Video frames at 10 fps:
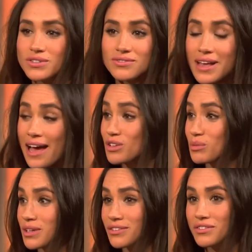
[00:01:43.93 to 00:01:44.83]
The
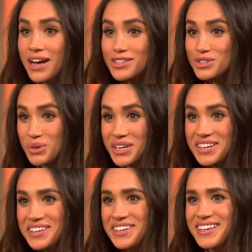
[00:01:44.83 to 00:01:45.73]
audience lost it.
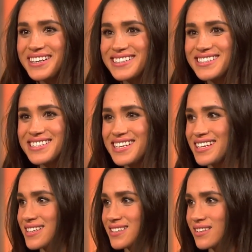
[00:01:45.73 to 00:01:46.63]
This wasn't gentle
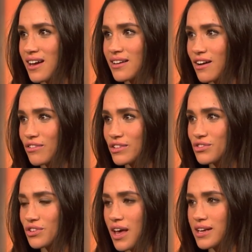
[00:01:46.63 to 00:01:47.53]
ribbing, it was
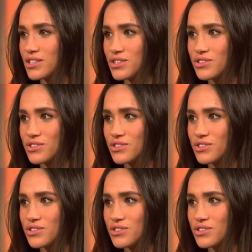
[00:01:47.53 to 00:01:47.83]
calculated